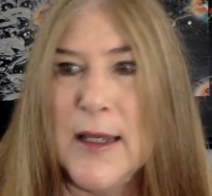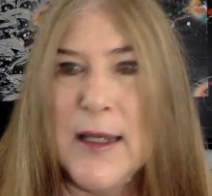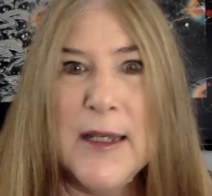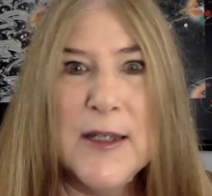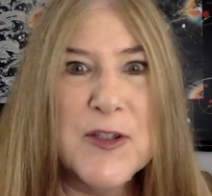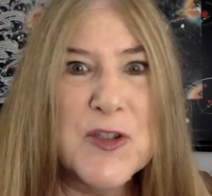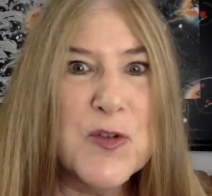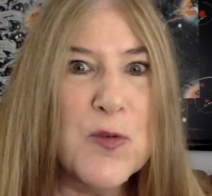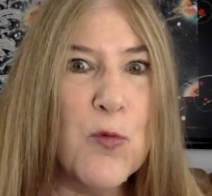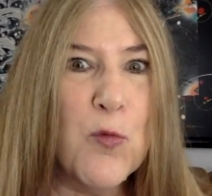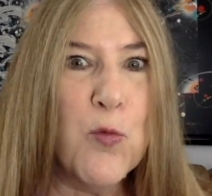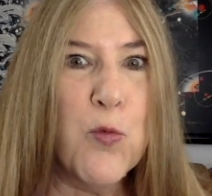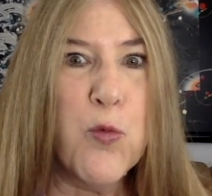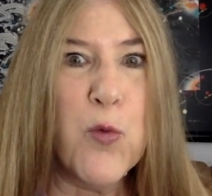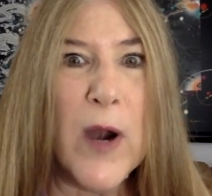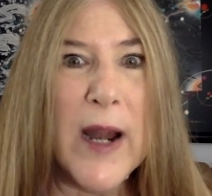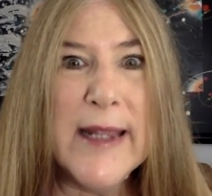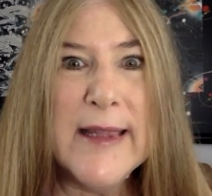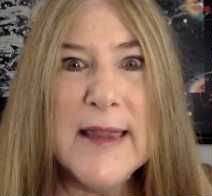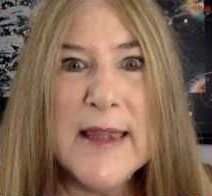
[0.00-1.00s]
is
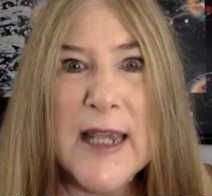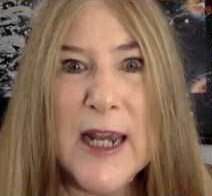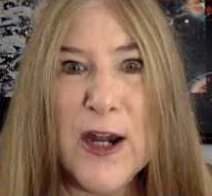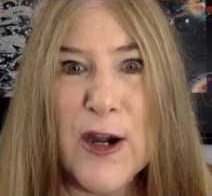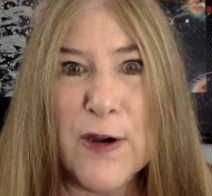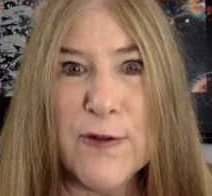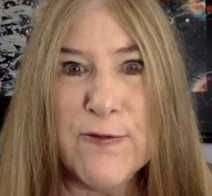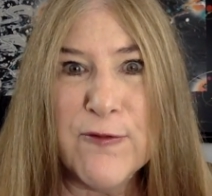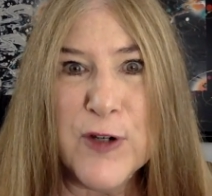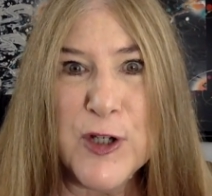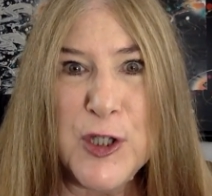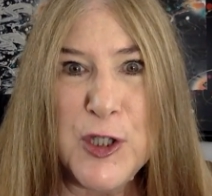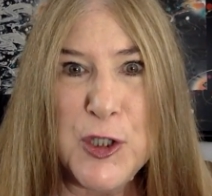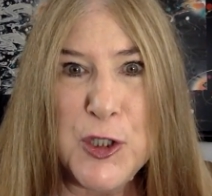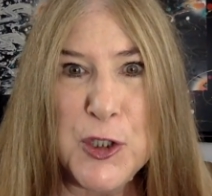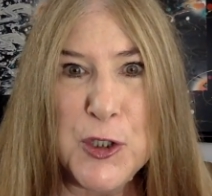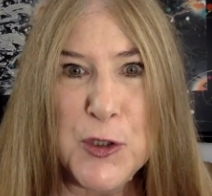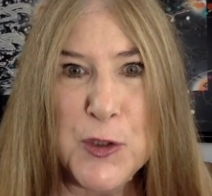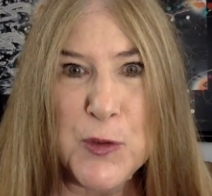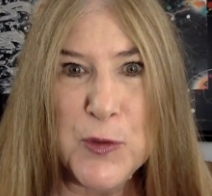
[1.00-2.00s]
right there for
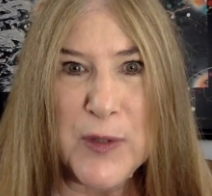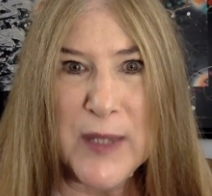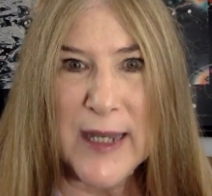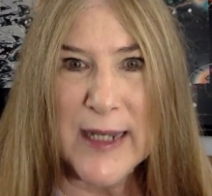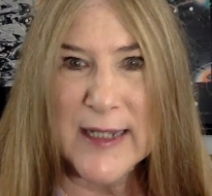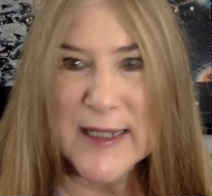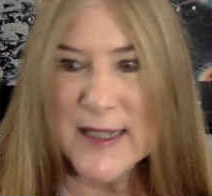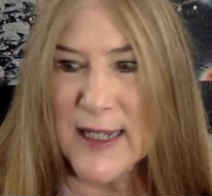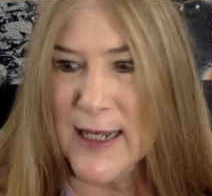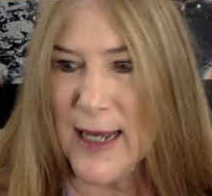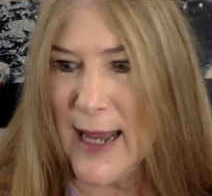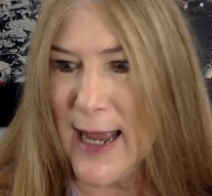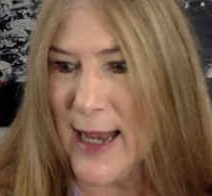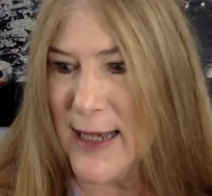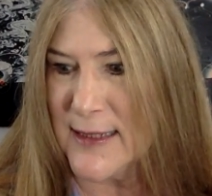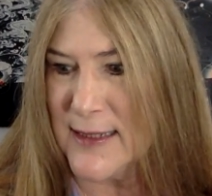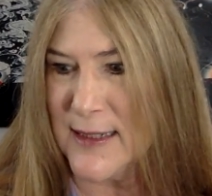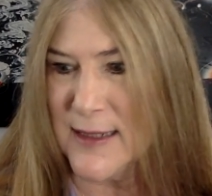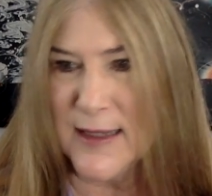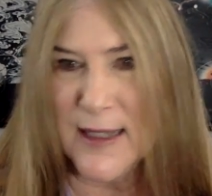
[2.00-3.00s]
you, that is an
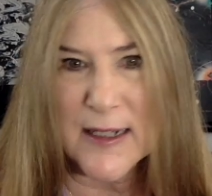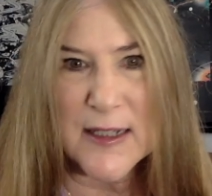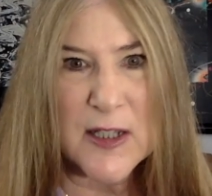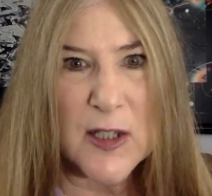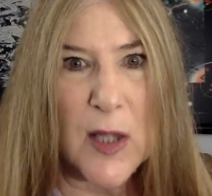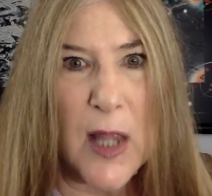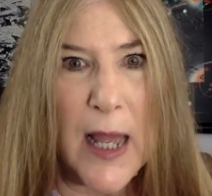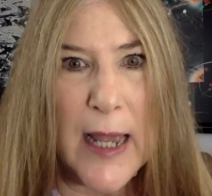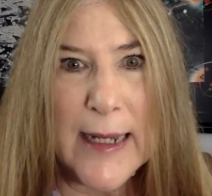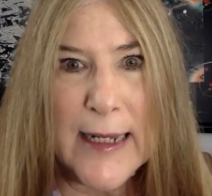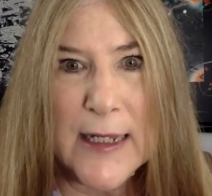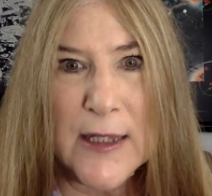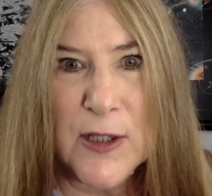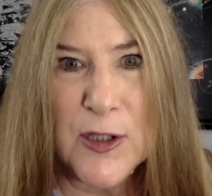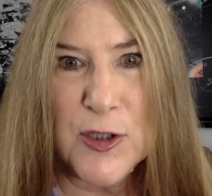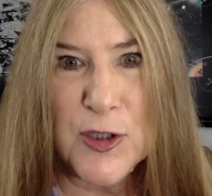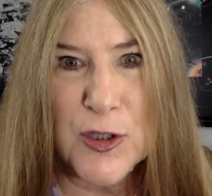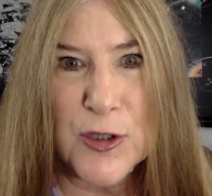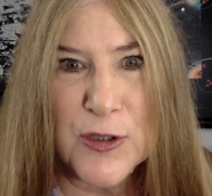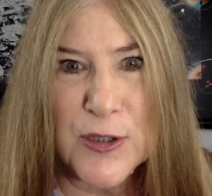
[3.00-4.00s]
asset that's lying in
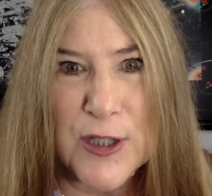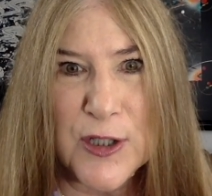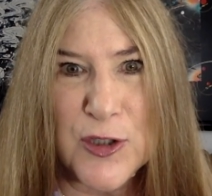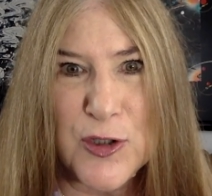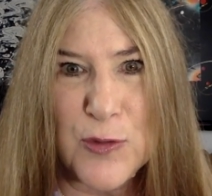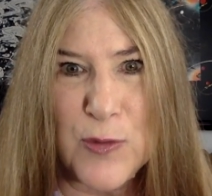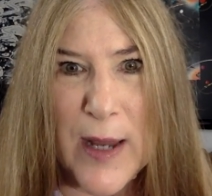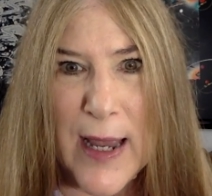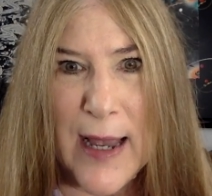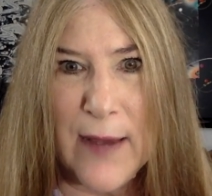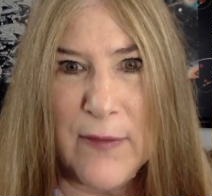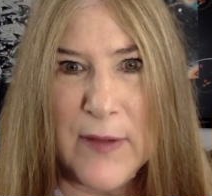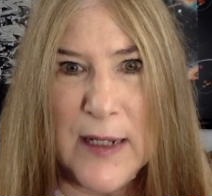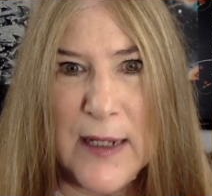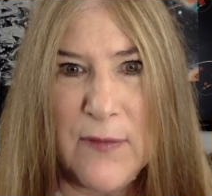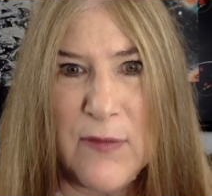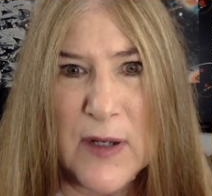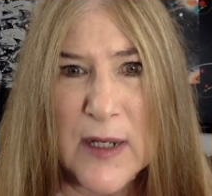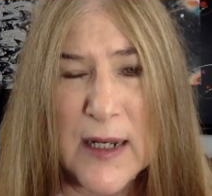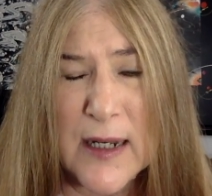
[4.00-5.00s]
the dirt that you
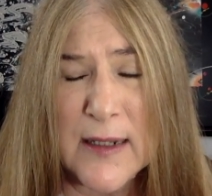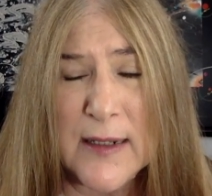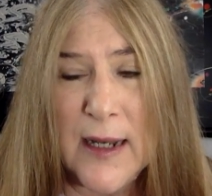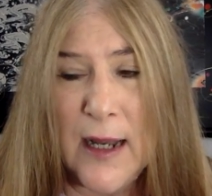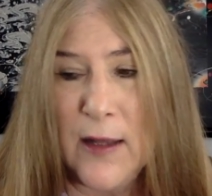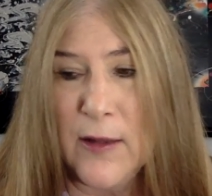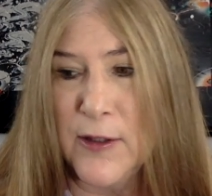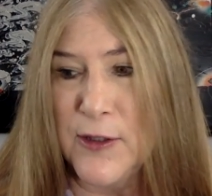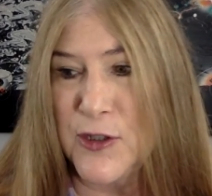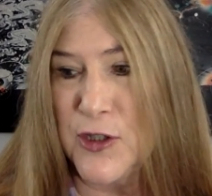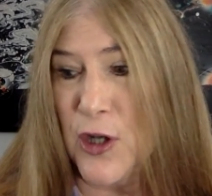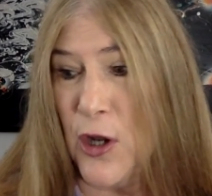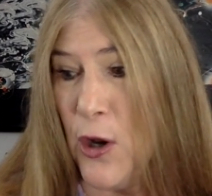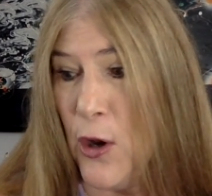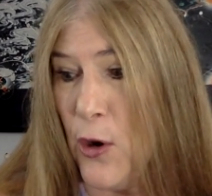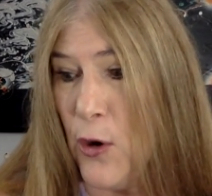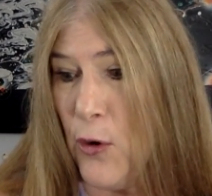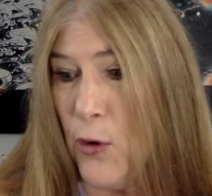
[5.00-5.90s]
haven't even acknowledged,